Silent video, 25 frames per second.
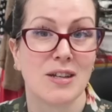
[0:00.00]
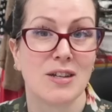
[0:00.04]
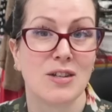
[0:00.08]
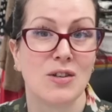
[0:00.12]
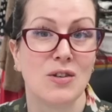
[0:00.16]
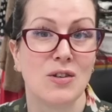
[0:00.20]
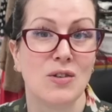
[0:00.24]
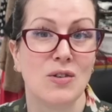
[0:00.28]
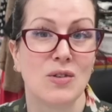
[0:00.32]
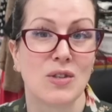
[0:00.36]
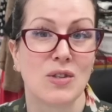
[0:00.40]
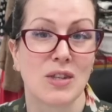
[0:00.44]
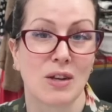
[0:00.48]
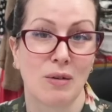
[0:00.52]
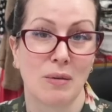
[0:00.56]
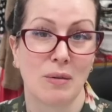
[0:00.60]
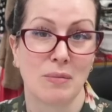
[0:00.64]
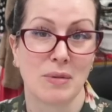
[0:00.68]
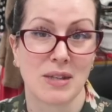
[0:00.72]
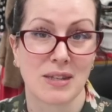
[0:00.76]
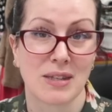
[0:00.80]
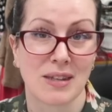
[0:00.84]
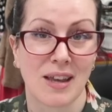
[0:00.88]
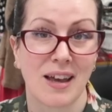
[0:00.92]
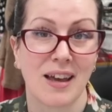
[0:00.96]
to sew up
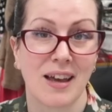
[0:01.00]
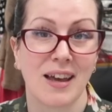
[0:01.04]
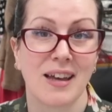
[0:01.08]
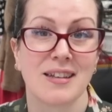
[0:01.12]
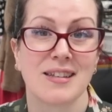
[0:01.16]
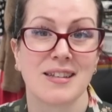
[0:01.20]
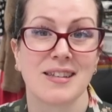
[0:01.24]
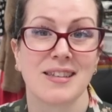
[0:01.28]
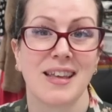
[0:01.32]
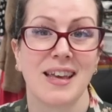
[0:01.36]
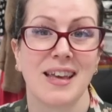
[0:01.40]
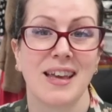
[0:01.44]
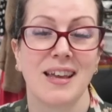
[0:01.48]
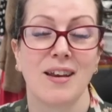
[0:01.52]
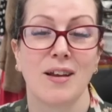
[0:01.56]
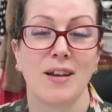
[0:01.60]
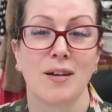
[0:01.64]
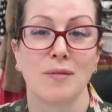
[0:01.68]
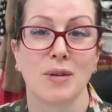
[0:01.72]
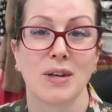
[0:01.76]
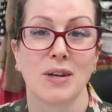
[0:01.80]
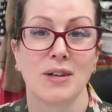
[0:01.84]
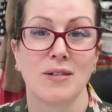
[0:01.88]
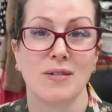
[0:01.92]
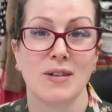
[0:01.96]
the skirt, then
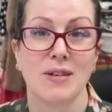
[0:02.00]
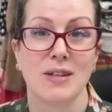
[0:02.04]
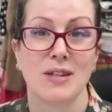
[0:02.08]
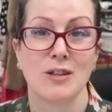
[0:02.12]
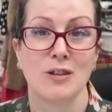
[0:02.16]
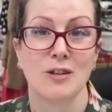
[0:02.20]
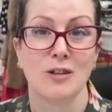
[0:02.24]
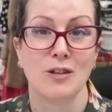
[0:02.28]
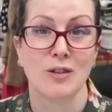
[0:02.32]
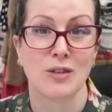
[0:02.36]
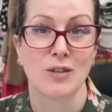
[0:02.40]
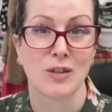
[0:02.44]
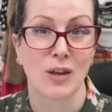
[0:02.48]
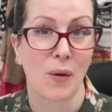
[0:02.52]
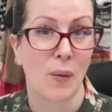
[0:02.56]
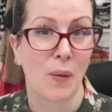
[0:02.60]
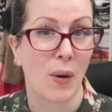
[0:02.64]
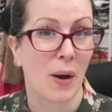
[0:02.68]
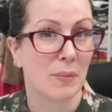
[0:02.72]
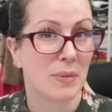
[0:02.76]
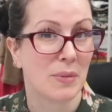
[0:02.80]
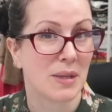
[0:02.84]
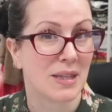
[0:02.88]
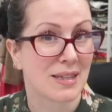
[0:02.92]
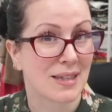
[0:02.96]
I'm going to sew
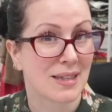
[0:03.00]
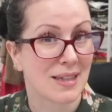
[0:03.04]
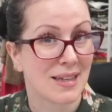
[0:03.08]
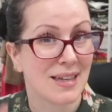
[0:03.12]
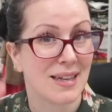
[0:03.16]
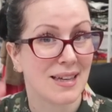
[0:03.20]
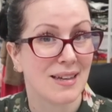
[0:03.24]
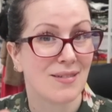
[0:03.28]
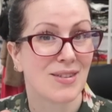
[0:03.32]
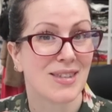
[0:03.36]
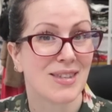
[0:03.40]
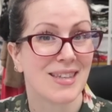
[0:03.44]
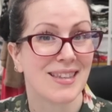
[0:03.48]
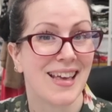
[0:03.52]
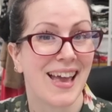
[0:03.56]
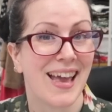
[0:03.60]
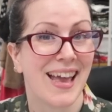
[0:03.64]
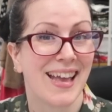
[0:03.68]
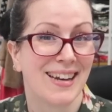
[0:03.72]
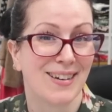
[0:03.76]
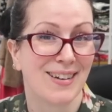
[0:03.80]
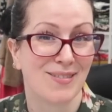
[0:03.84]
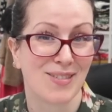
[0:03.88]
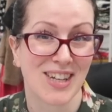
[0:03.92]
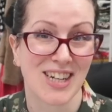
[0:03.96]
up the sleeves,
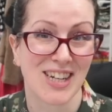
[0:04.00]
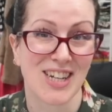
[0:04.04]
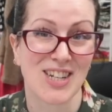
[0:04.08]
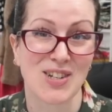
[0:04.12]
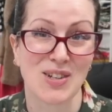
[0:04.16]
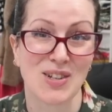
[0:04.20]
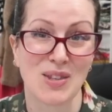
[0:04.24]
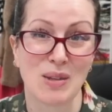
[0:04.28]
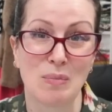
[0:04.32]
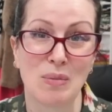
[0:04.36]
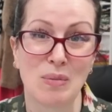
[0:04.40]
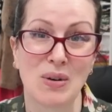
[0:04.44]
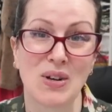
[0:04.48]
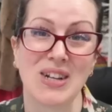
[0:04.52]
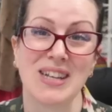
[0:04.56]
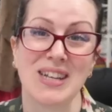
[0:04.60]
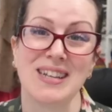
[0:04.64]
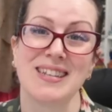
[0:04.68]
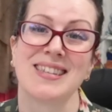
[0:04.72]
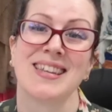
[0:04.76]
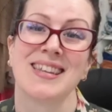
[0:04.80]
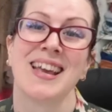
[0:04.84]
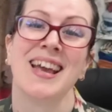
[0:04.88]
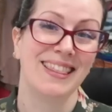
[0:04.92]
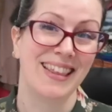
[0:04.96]
then I'm going to do the
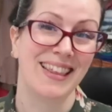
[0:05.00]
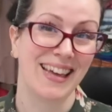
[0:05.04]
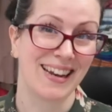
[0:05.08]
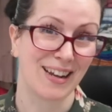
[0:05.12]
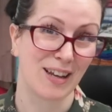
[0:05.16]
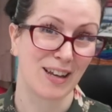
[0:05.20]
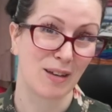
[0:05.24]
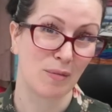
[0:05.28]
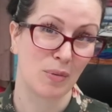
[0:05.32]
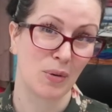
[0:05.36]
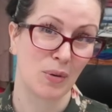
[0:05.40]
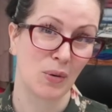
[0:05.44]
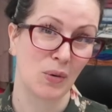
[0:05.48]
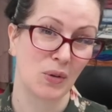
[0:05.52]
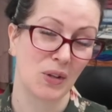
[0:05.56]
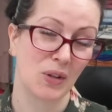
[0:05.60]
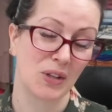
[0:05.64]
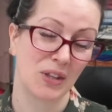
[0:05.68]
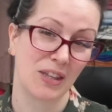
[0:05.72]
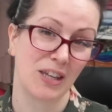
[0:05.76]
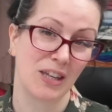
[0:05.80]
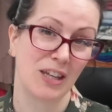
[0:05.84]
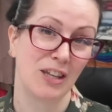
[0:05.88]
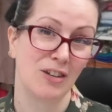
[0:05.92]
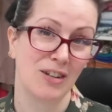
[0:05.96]
bodice, then I can put all
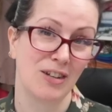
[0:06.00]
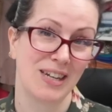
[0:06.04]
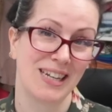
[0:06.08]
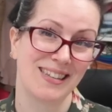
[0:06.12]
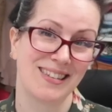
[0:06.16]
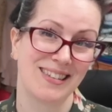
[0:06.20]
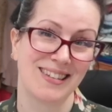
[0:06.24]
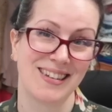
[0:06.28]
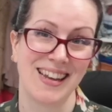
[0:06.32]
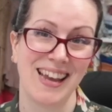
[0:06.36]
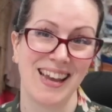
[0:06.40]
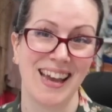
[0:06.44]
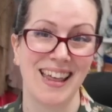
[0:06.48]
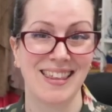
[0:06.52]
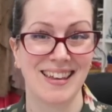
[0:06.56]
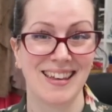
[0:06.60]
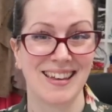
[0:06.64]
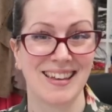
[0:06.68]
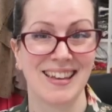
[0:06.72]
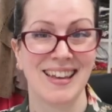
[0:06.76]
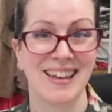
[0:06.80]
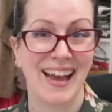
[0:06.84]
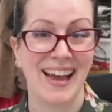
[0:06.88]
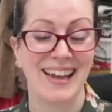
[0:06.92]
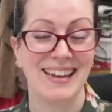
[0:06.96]
of the units
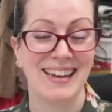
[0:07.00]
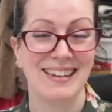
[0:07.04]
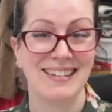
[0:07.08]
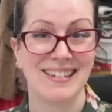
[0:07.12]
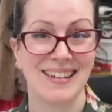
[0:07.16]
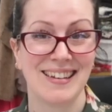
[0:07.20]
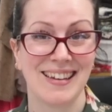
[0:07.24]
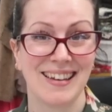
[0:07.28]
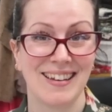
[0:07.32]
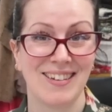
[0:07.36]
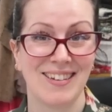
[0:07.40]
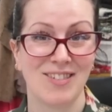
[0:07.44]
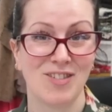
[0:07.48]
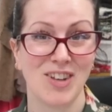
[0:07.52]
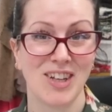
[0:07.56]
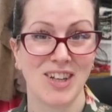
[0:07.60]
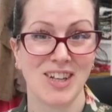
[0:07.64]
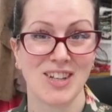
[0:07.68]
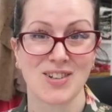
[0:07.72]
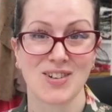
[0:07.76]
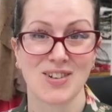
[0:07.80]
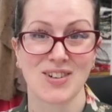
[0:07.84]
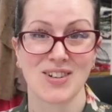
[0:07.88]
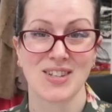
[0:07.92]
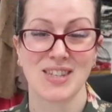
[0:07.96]
together, and
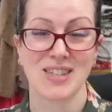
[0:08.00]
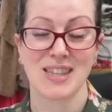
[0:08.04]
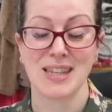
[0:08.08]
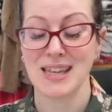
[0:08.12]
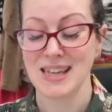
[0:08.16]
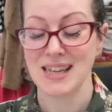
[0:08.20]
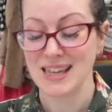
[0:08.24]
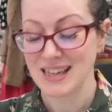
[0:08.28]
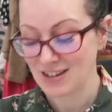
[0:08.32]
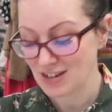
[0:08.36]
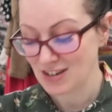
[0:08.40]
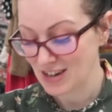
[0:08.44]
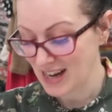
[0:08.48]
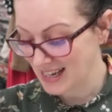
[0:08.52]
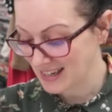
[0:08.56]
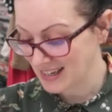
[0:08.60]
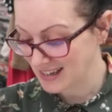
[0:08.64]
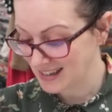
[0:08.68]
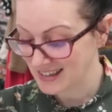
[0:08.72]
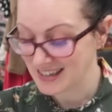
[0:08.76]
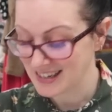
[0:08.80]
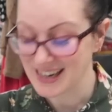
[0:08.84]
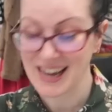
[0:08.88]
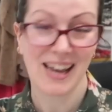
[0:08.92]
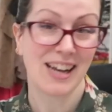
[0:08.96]
fingers crossed the end
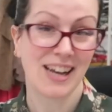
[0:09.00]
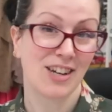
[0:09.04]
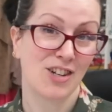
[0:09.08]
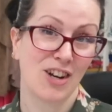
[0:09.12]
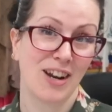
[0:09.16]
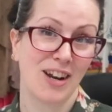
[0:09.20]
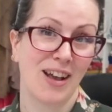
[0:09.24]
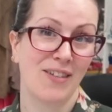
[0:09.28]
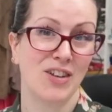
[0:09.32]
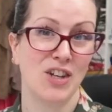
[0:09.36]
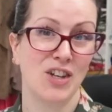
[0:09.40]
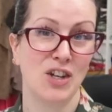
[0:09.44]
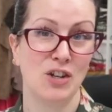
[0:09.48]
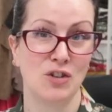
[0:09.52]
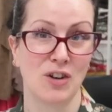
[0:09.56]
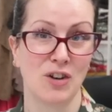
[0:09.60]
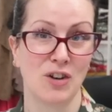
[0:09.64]
of the day I should have a new